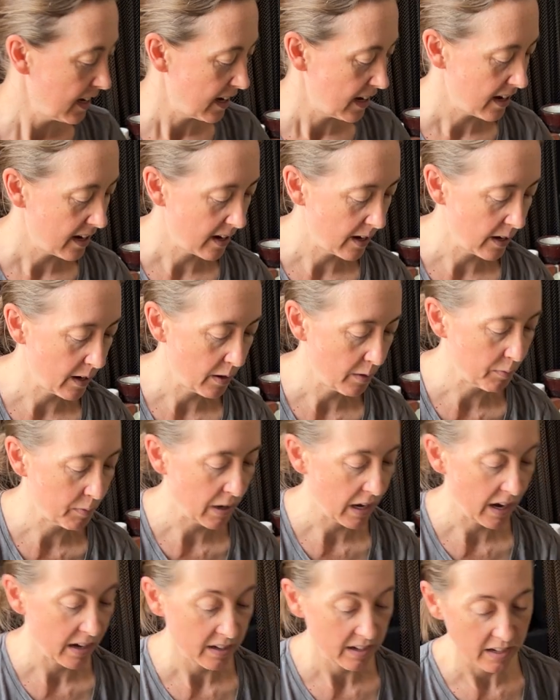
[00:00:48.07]
Um,
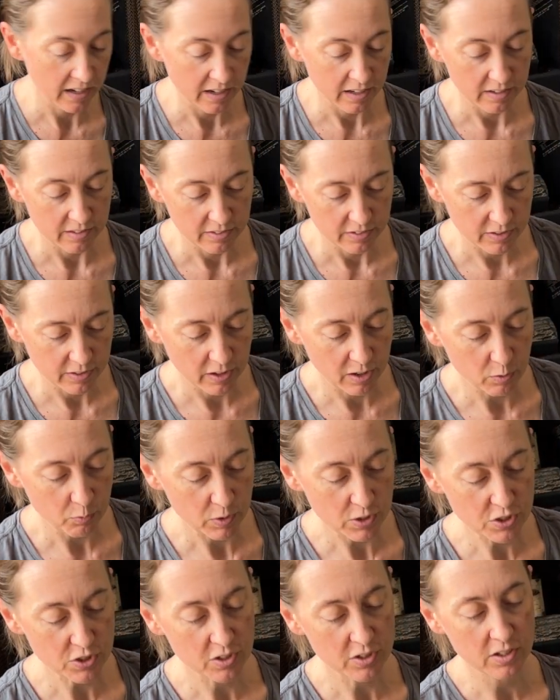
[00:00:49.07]
the
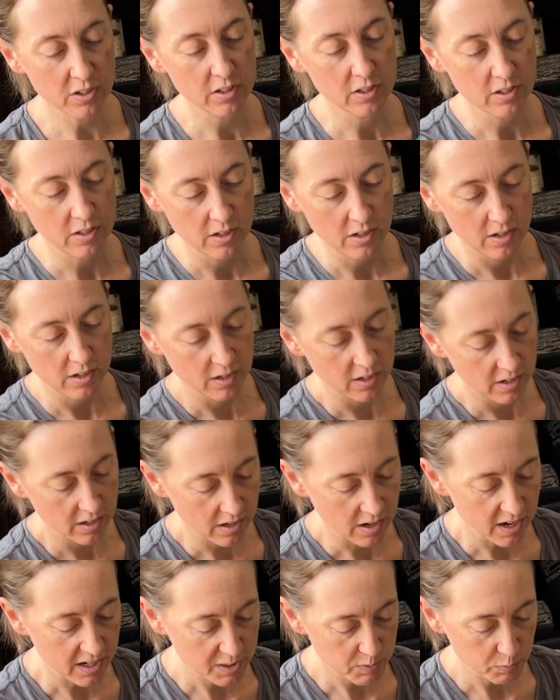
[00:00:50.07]
original
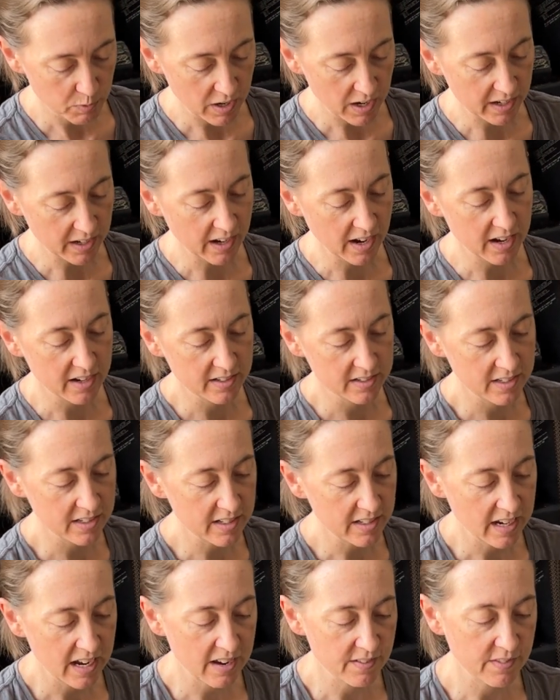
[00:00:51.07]
Osprey I got
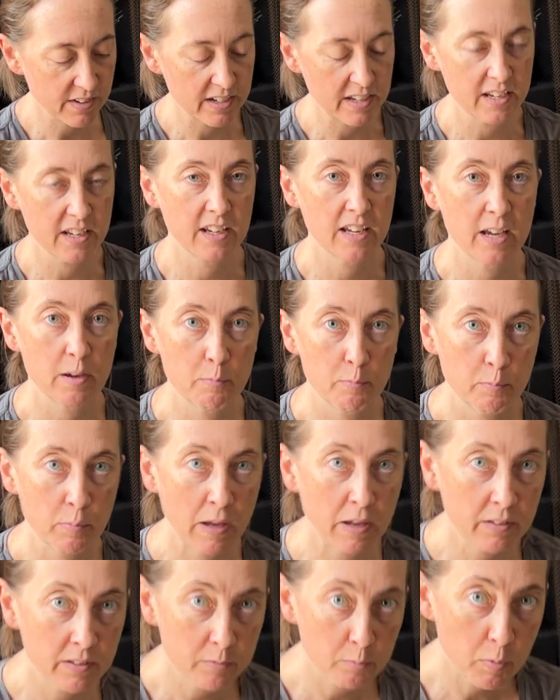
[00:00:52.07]
didn't have any hip
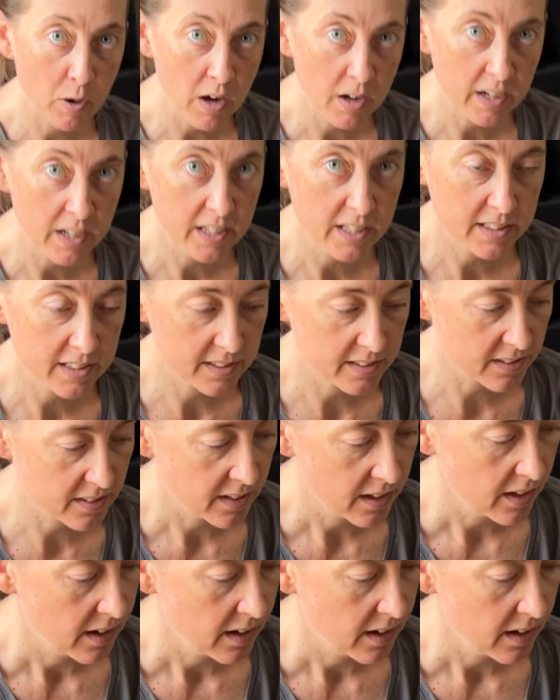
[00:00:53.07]
belt pockets.